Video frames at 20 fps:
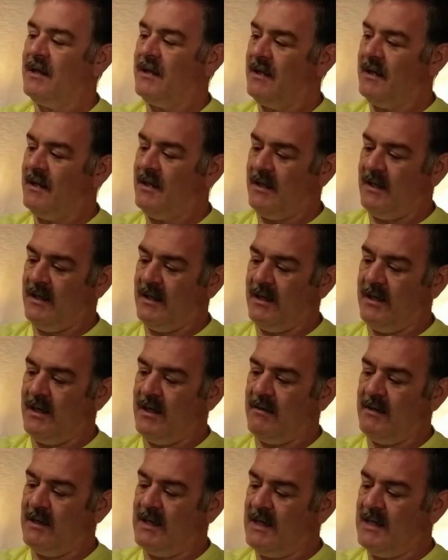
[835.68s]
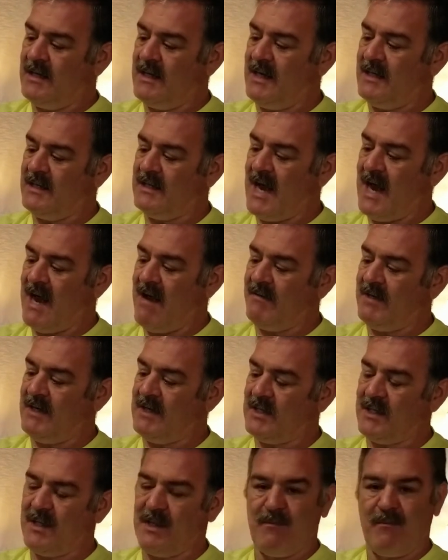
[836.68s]
You know, it's
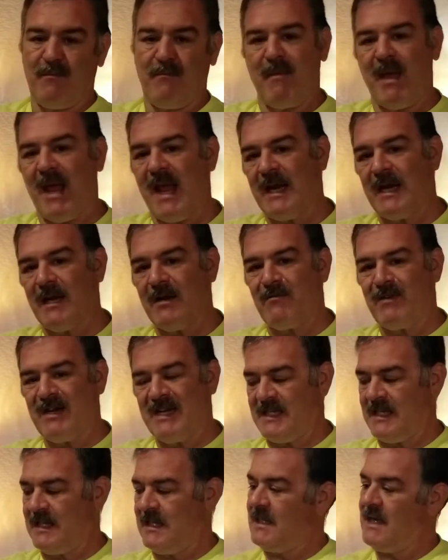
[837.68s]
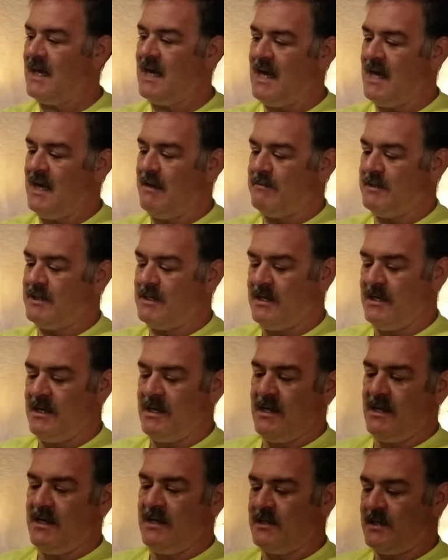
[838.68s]
obviously made in recent times.
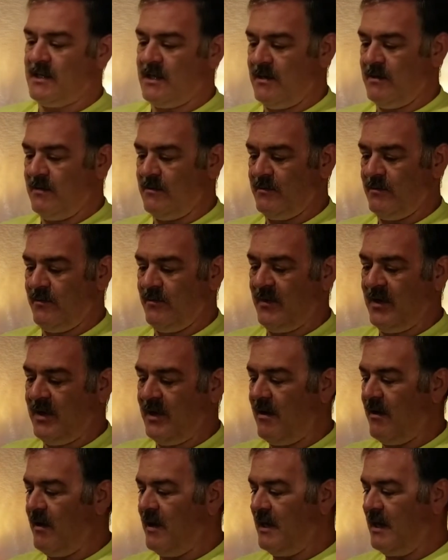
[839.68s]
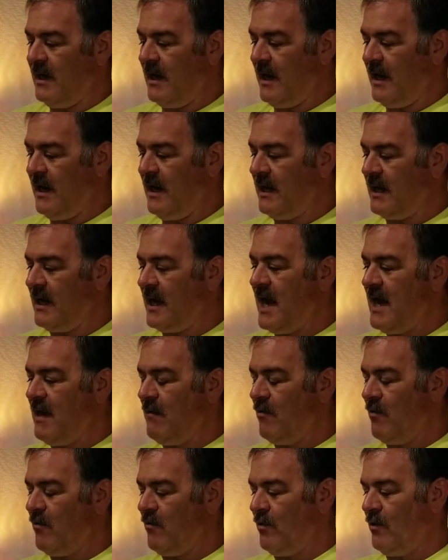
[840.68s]
So, you know, it
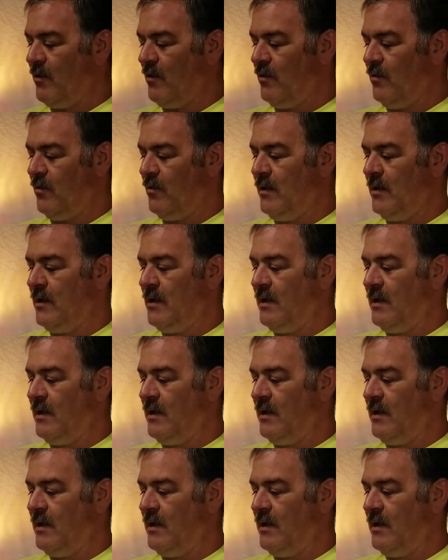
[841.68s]
came through